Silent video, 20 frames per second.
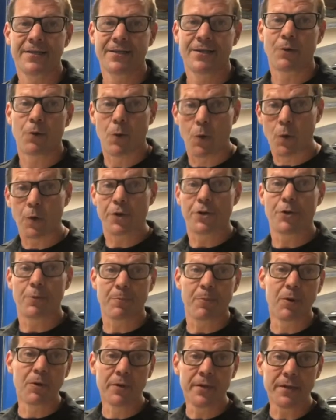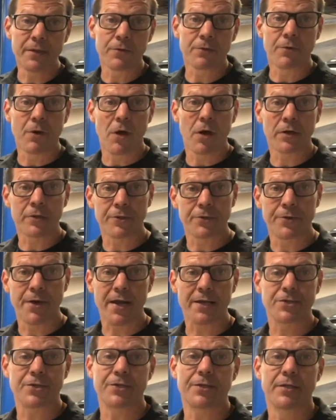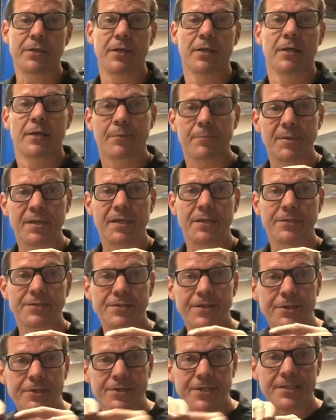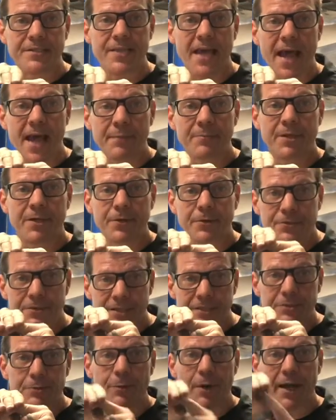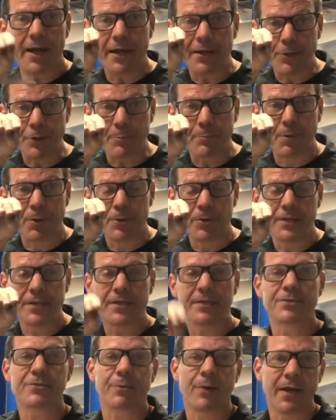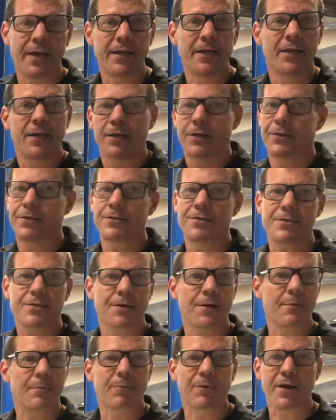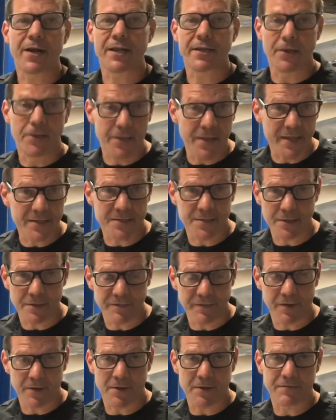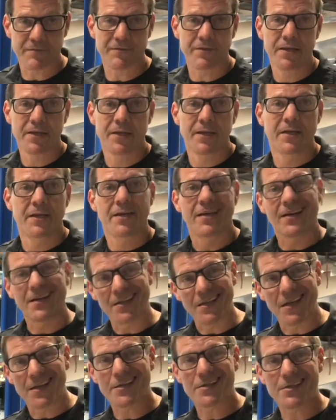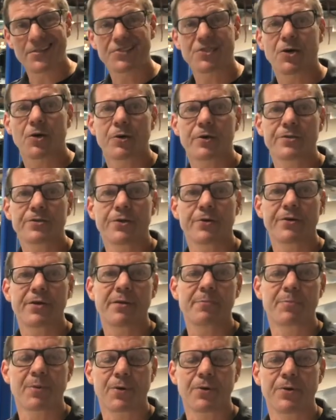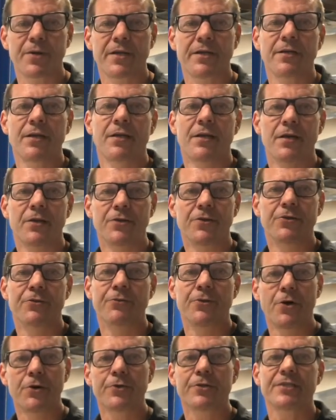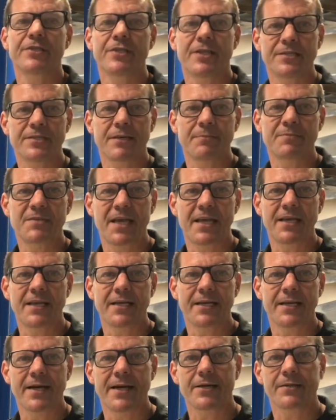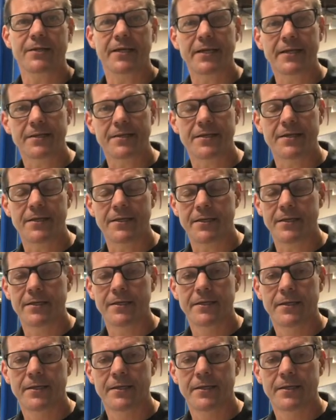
or you're pulling the wrong direction because there's a tab that goes this way and you're pulling this way, you're just gonna break all that stuff off. A lot of this car is already broken. You'll notice as I'm taking it out, like the